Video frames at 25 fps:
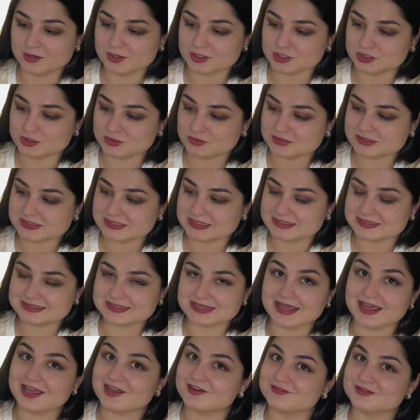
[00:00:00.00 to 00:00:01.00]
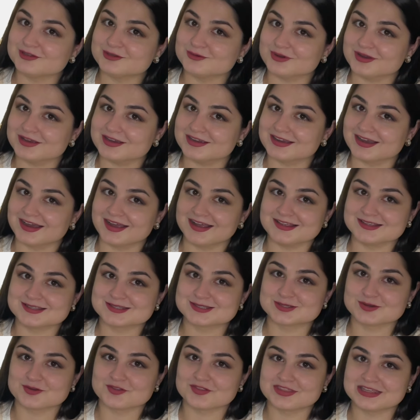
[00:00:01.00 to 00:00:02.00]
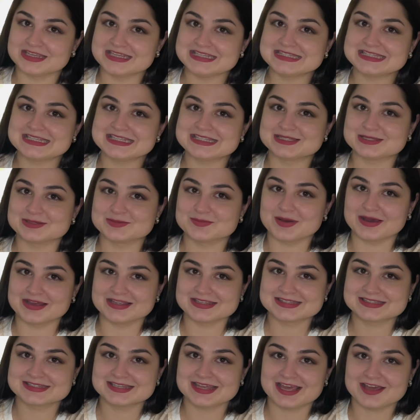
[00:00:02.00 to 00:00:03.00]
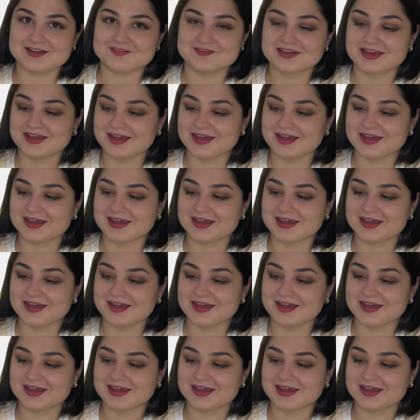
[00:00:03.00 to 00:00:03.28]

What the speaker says: use it everywhere, guys. So this is a must-have.